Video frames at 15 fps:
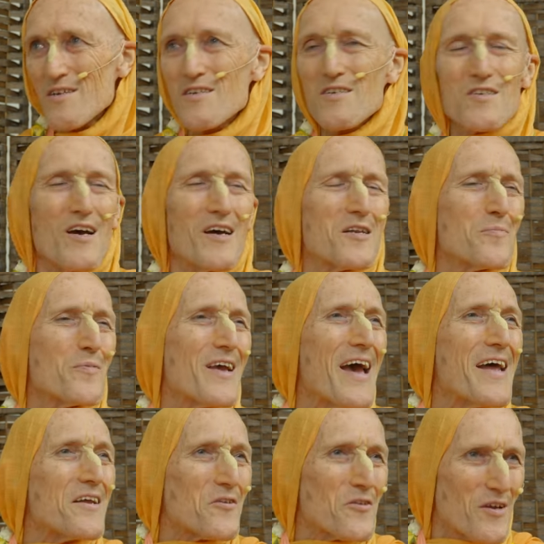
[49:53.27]
The desire to be
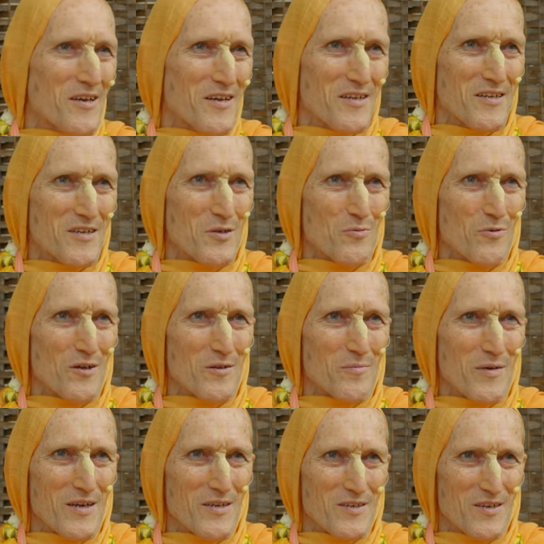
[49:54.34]
anything in this world
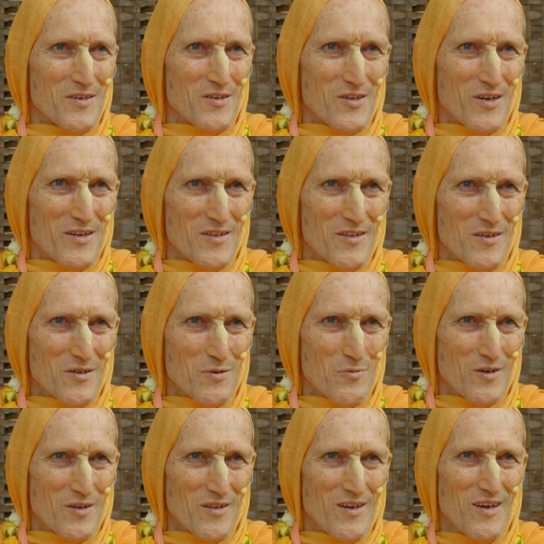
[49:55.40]
makes us stay in this
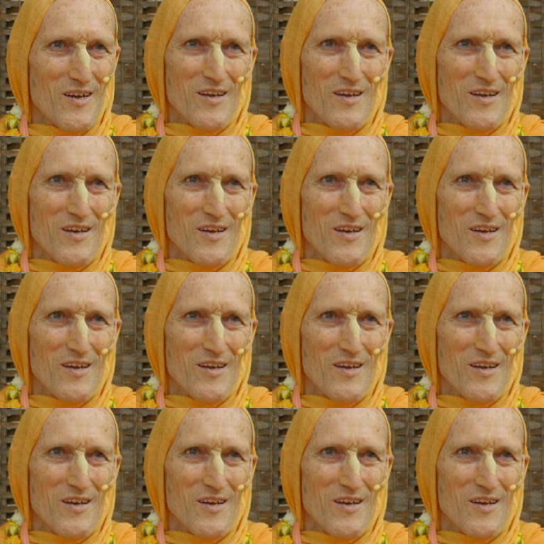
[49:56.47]
world.